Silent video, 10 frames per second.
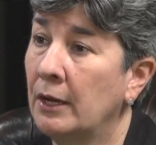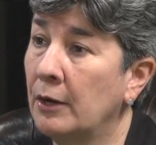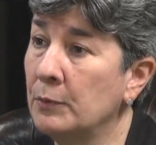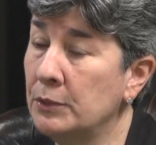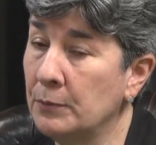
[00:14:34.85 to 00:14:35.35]

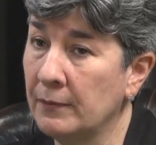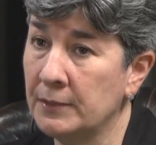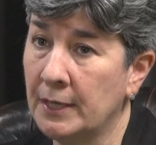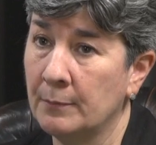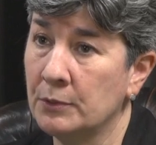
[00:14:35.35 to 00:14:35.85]
Uh, we do have
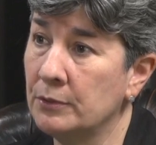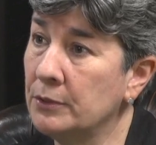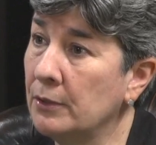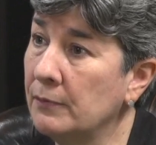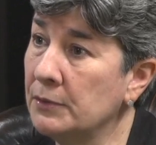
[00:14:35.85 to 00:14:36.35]
adoption
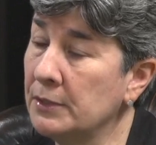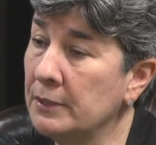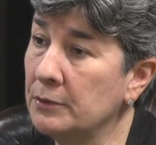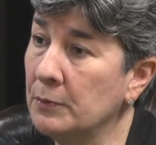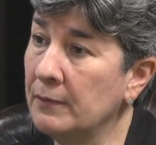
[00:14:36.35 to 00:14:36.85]

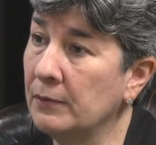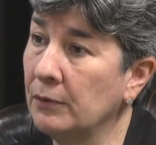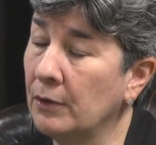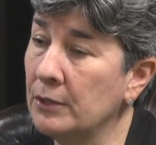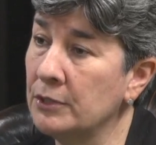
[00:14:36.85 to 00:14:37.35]
services, we have a
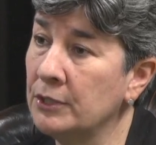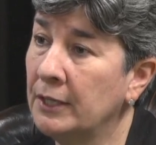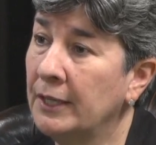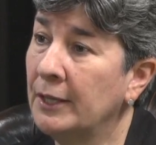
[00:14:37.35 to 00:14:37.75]
large